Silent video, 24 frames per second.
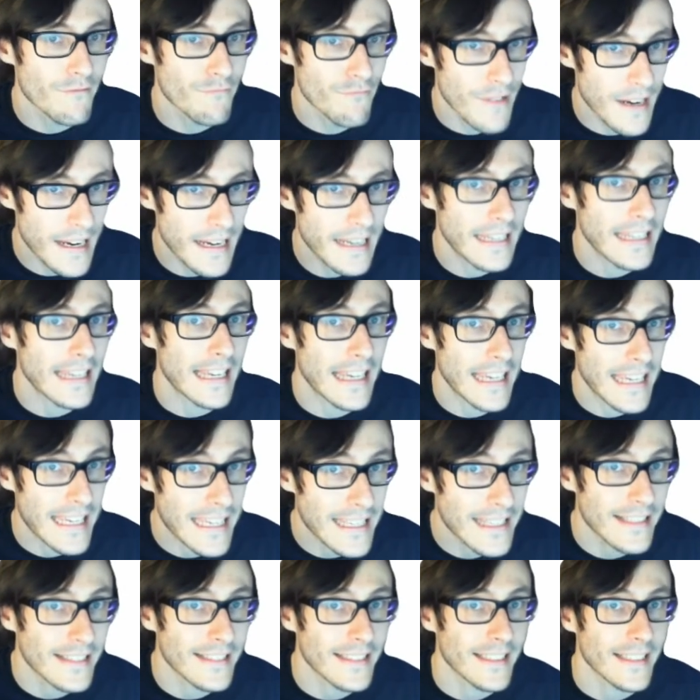really
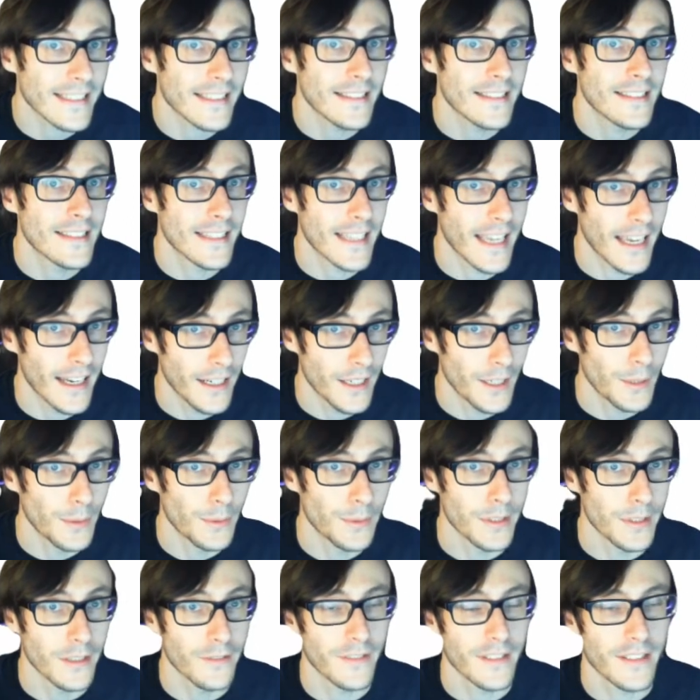easy to get
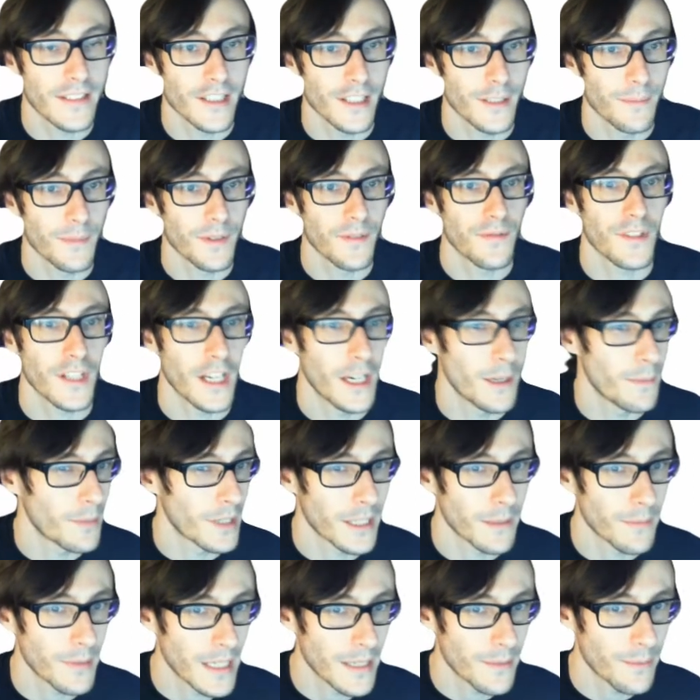hold of in terms of
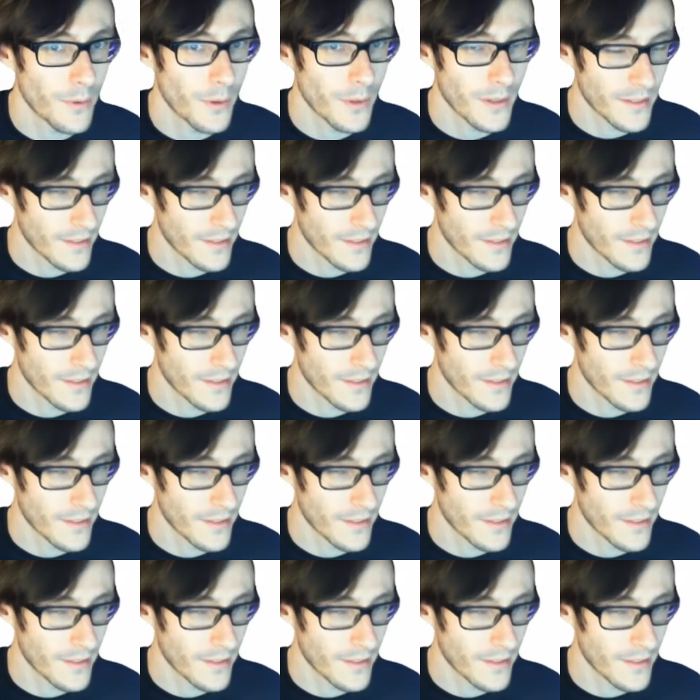sampling people.